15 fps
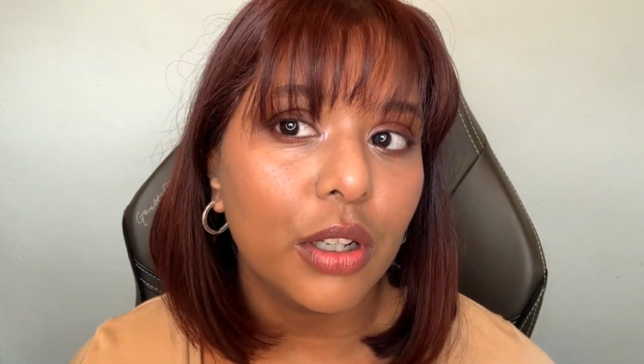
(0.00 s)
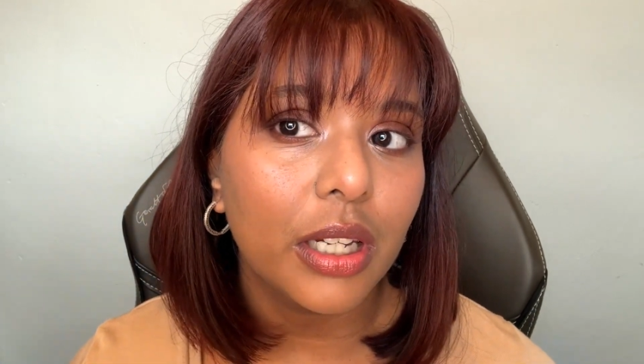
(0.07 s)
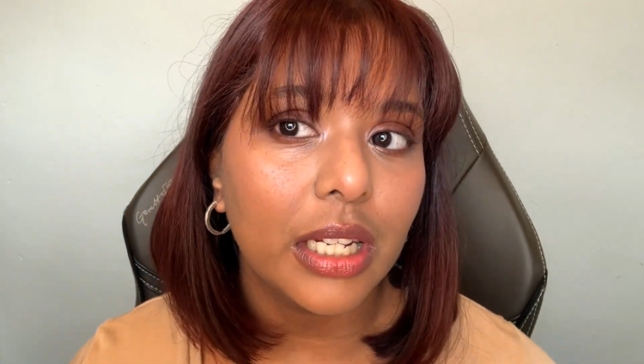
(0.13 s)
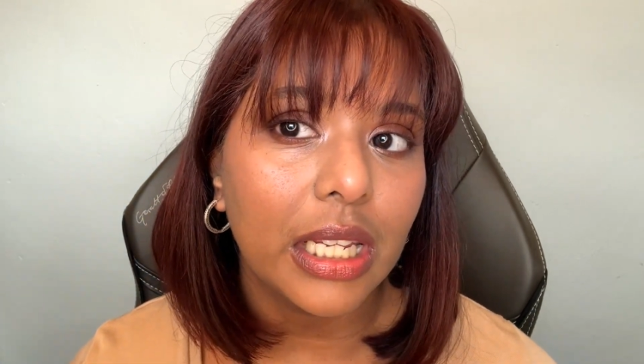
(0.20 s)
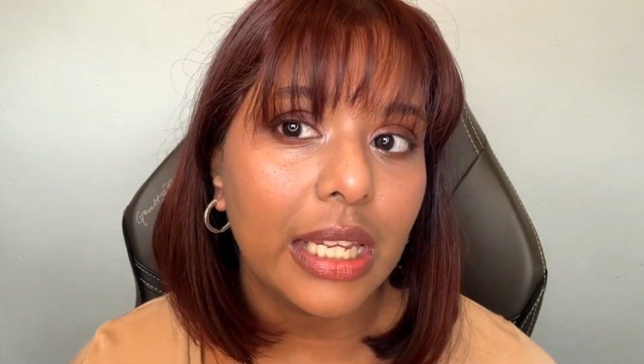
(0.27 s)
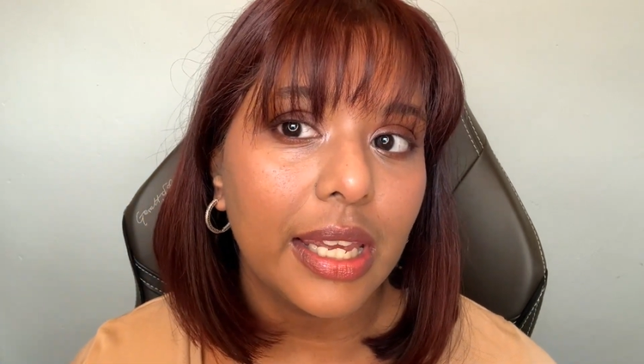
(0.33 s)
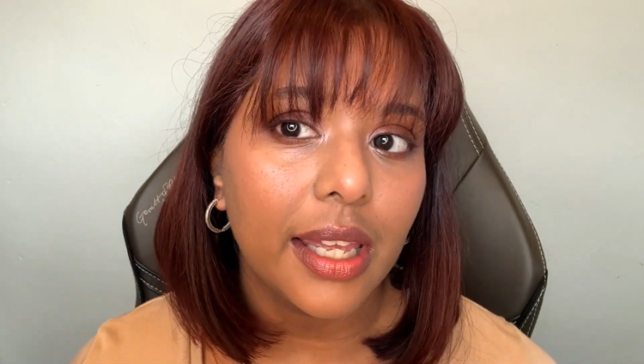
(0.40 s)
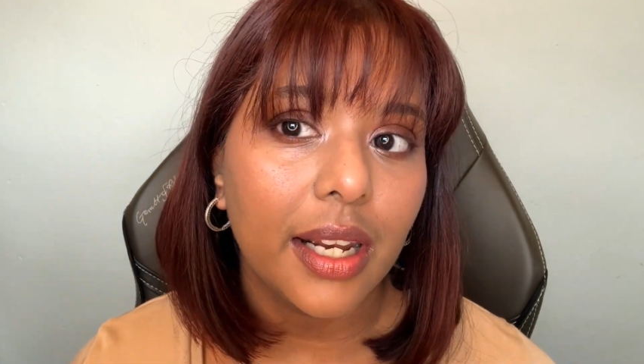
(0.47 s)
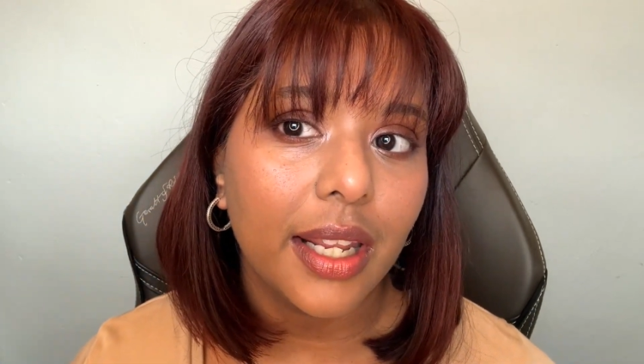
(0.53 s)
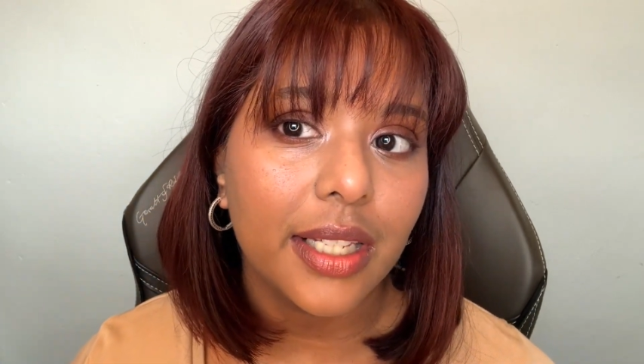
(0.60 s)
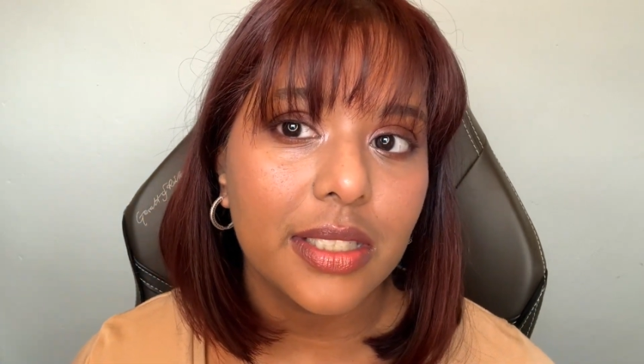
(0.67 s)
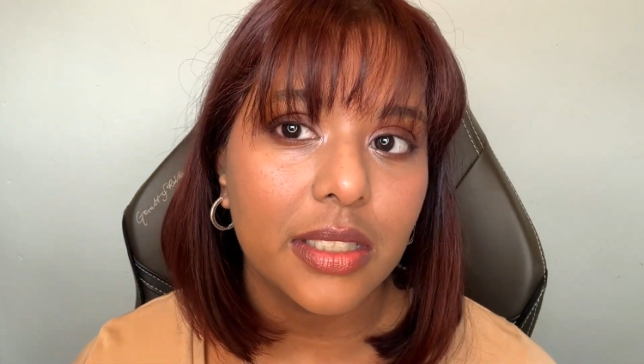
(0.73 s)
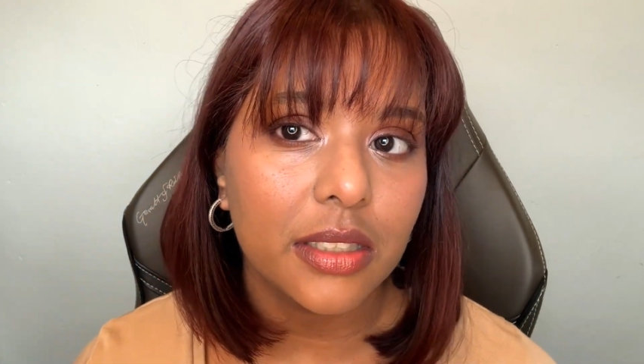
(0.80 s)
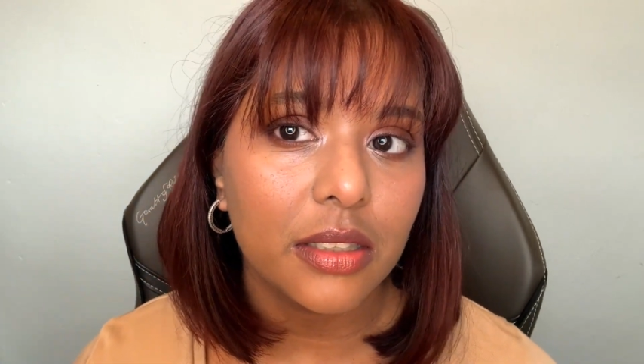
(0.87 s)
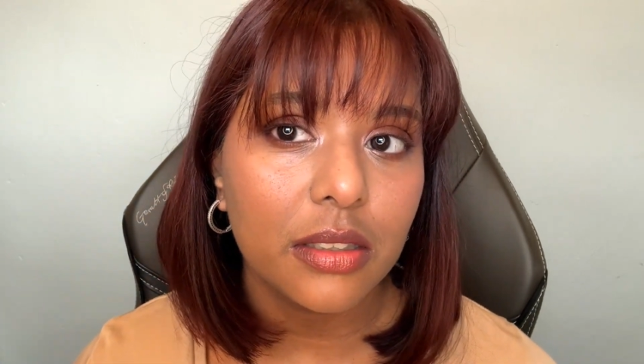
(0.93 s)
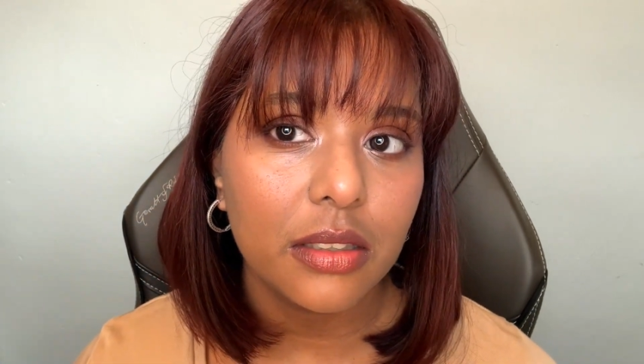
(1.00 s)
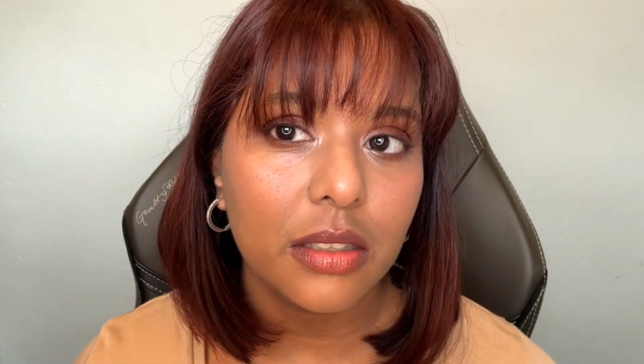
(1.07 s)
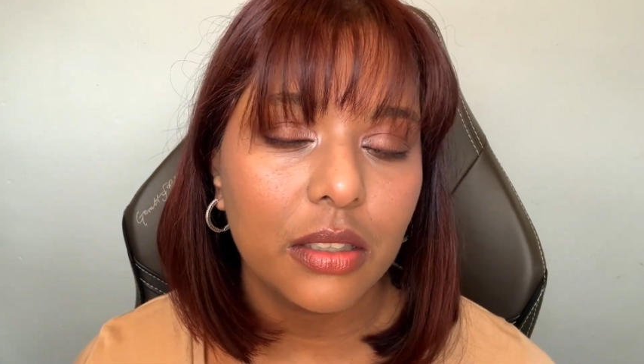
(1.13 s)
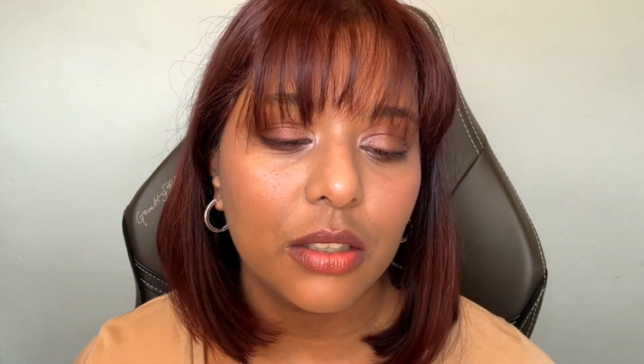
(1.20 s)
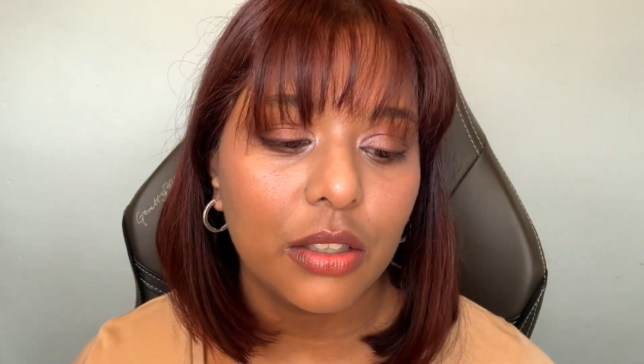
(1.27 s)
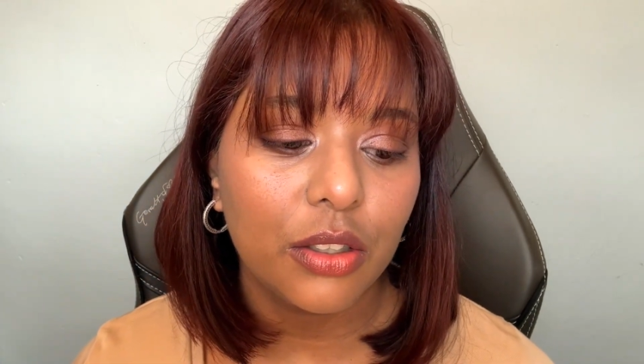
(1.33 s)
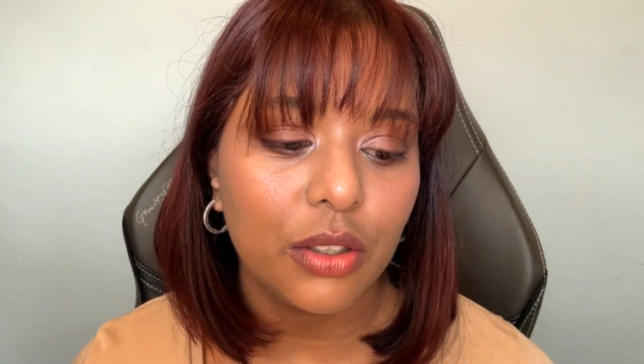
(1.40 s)
And again, I didn't
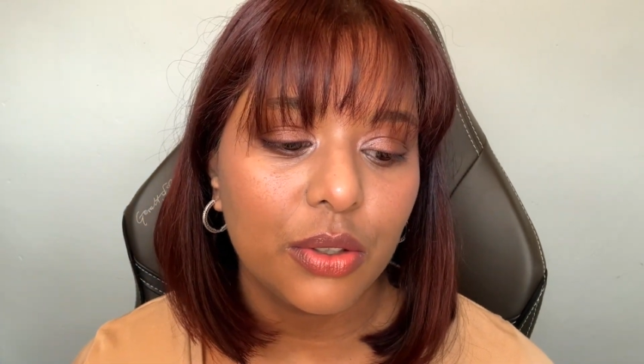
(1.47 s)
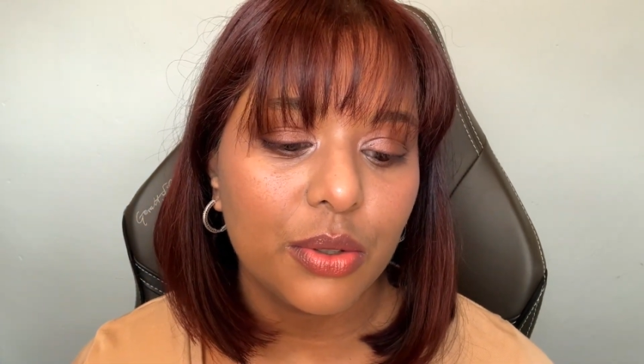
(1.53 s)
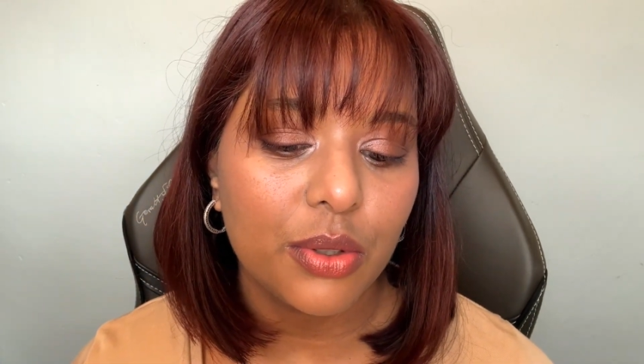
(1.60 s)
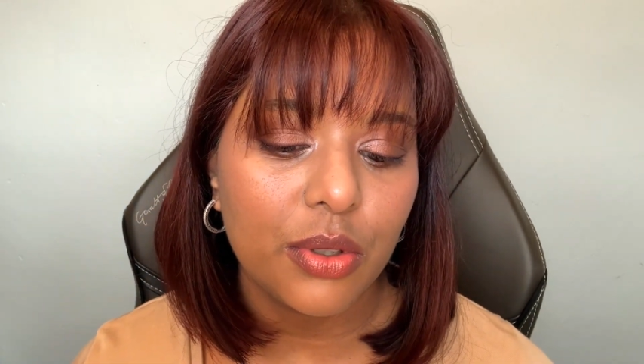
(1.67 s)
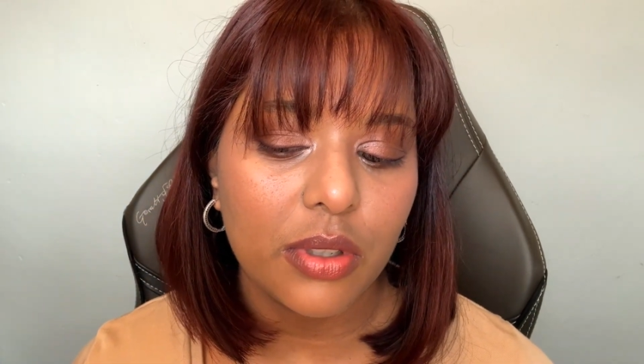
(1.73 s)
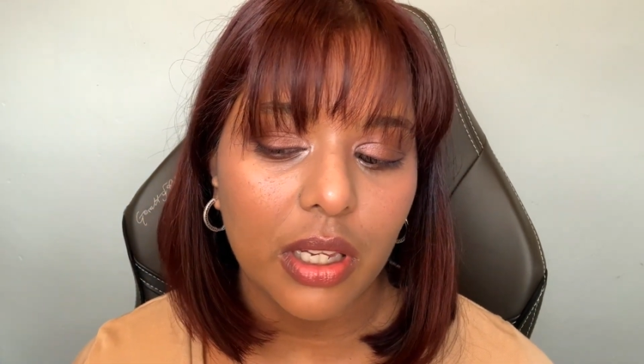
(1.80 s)
use